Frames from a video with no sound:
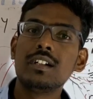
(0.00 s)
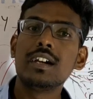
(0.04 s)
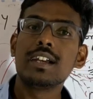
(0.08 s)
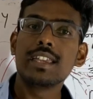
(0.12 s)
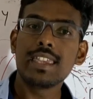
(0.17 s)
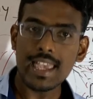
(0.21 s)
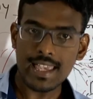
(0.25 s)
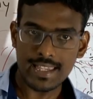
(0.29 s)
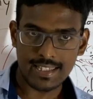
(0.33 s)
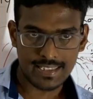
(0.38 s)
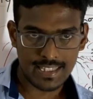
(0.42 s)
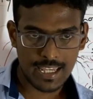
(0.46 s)

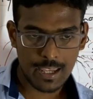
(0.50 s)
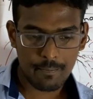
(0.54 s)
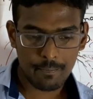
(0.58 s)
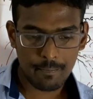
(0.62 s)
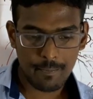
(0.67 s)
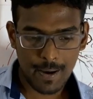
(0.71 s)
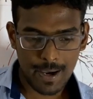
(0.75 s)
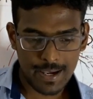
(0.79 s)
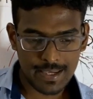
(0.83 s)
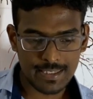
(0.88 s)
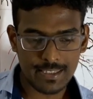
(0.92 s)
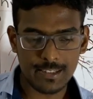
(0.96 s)
Yes,
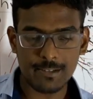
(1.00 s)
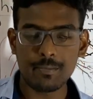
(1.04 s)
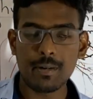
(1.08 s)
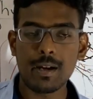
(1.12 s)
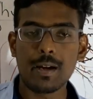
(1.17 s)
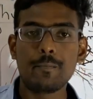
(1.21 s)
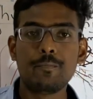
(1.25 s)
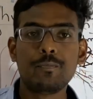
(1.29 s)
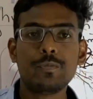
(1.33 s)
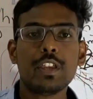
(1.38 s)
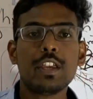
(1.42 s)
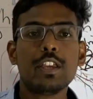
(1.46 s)

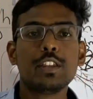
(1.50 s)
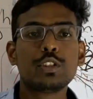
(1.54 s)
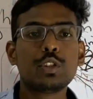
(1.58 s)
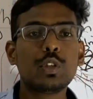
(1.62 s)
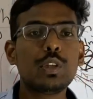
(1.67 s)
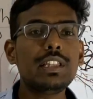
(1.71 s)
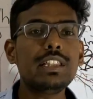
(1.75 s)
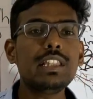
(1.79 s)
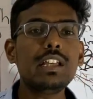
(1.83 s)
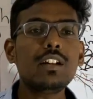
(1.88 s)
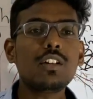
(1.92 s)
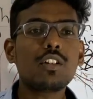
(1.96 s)
emphysema. So
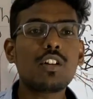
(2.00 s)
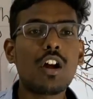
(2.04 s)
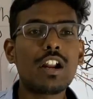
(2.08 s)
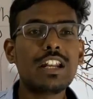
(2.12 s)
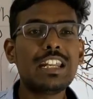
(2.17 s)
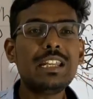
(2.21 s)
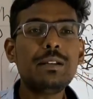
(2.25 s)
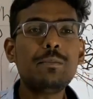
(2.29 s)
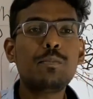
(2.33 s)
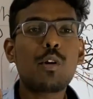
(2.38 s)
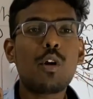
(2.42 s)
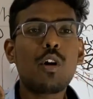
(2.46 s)
in the
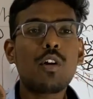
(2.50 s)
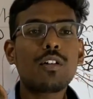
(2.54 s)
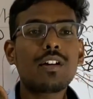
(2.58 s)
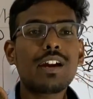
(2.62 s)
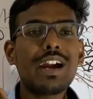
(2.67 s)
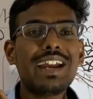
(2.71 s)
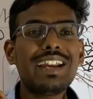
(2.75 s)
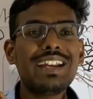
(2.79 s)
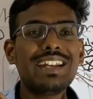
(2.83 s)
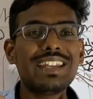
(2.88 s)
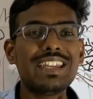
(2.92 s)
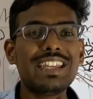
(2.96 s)
chronic
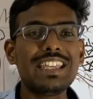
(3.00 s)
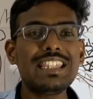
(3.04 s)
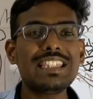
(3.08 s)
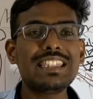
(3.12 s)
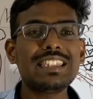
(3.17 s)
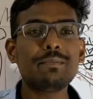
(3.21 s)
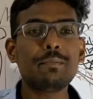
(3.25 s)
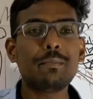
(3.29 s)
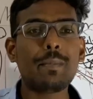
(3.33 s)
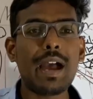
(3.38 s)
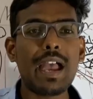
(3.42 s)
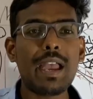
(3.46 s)
bronchitis,
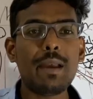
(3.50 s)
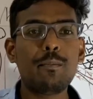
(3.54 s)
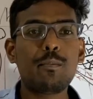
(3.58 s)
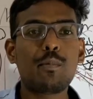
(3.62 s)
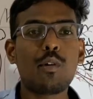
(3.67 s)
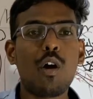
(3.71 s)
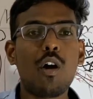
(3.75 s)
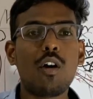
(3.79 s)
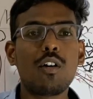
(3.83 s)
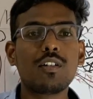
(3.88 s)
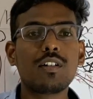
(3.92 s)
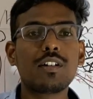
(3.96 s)
my
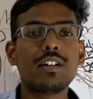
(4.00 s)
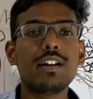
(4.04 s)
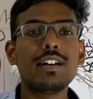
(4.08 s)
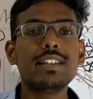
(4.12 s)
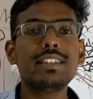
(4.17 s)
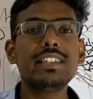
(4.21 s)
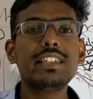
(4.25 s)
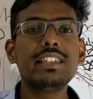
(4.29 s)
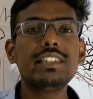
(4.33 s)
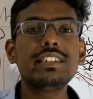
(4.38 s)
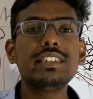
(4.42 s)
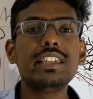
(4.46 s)

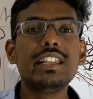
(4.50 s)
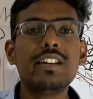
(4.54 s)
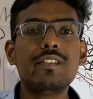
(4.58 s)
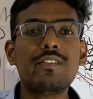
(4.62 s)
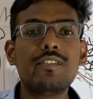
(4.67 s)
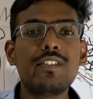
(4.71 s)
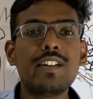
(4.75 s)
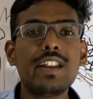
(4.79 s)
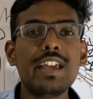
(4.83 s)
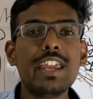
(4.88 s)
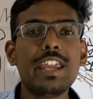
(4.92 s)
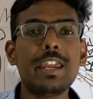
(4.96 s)
bronchus is
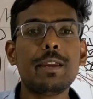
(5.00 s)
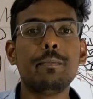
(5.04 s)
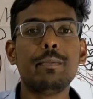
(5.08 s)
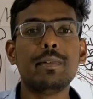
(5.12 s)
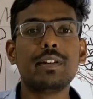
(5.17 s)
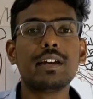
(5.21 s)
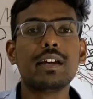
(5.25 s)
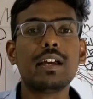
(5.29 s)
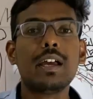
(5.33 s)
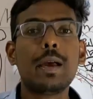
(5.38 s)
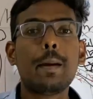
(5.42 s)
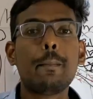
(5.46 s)

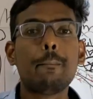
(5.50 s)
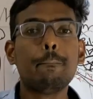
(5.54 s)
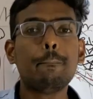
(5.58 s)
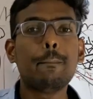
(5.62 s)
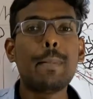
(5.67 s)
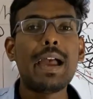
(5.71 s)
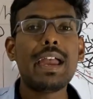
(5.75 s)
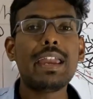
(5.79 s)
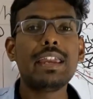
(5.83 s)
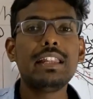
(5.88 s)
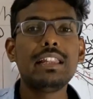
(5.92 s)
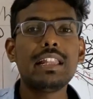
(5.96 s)
inflamed.
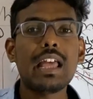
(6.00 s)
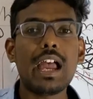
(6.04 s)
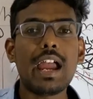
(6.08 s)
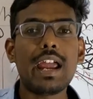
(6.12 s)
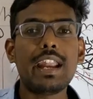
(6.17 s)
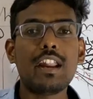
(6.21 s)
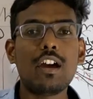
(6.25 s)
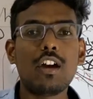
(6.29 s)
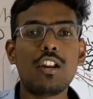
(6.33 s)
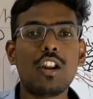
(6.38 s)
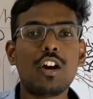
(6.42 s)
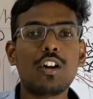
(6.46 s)

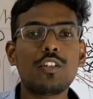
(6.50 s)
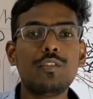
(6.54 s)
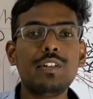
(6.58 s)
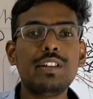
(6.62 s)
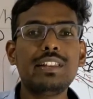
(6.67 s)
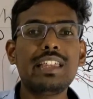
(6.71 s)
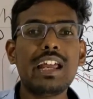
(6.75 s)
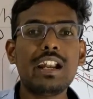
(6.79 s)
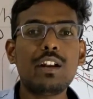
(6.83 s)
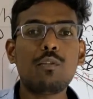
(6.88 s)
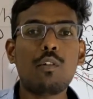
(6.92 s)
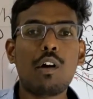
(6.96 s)
And along with
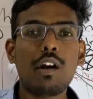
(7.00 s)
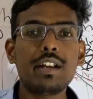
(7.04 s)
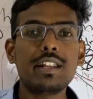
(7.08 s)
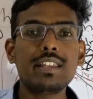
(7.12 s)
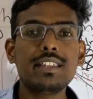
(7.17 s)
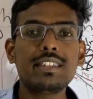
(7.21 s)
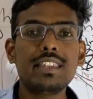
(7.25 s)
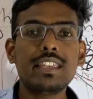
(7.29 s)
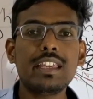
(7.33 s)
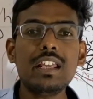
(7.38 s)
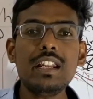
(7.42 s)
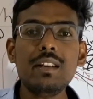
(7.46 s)
that, what
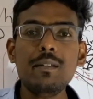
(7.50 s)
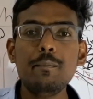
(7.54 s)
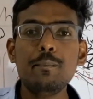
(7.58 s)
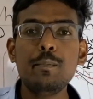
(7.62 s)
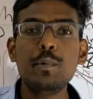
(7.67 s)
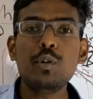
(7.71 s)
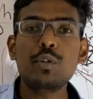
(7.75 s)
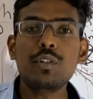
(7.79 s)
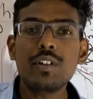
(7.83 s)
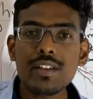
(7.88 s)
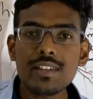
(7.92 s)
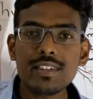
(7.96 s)
is there?
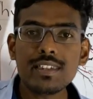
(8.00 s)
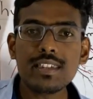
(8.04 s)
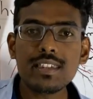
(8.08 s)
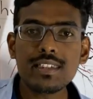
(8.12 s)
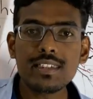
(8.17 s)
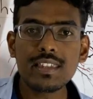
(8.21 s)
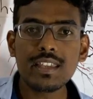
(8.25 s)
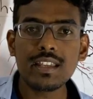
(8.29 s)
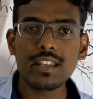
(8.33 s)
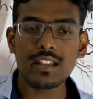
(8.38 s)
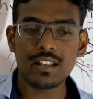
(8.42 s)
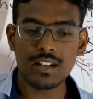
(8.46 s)
Mucus is
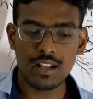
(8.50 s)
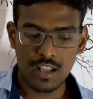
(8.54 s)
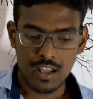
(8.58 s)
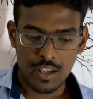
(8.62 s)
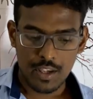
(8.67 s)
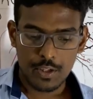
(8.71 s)
there.